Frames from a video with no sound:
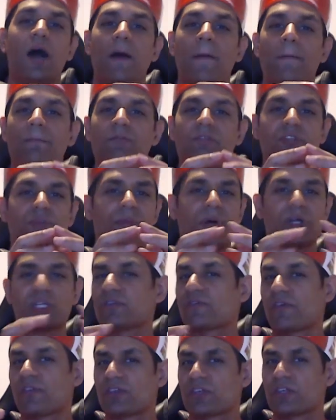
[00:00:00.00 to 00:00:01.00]
There's a bunch of
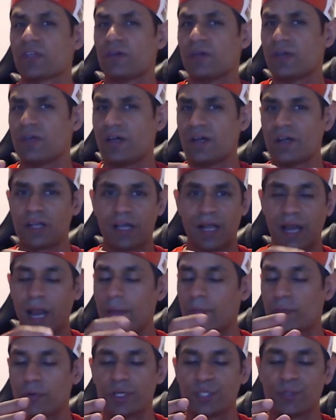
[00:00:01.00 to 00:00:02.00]
other
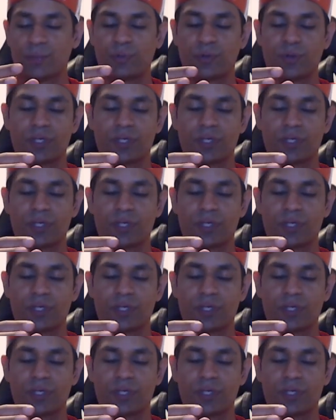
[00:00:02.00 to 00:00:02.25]
collaboration